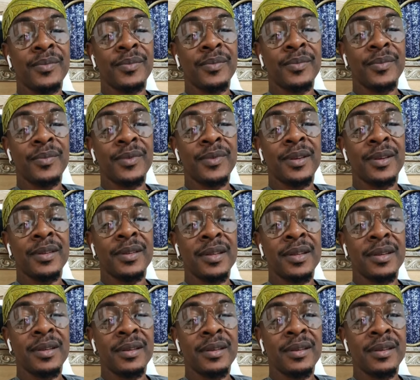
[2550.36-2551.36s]
Is he?
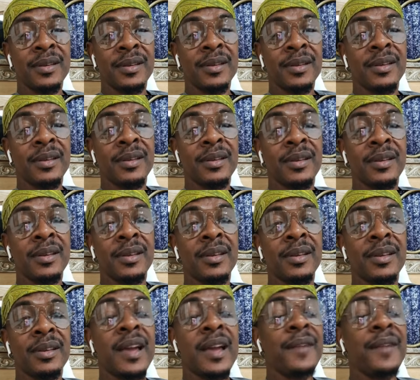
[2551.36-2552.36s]

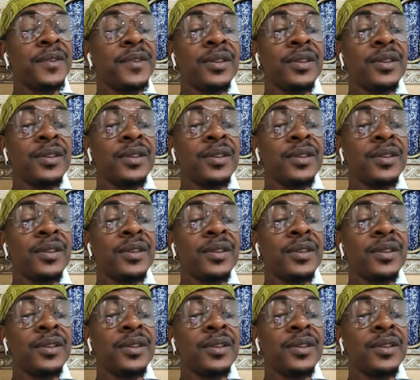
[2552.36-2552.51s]
Yeah, have to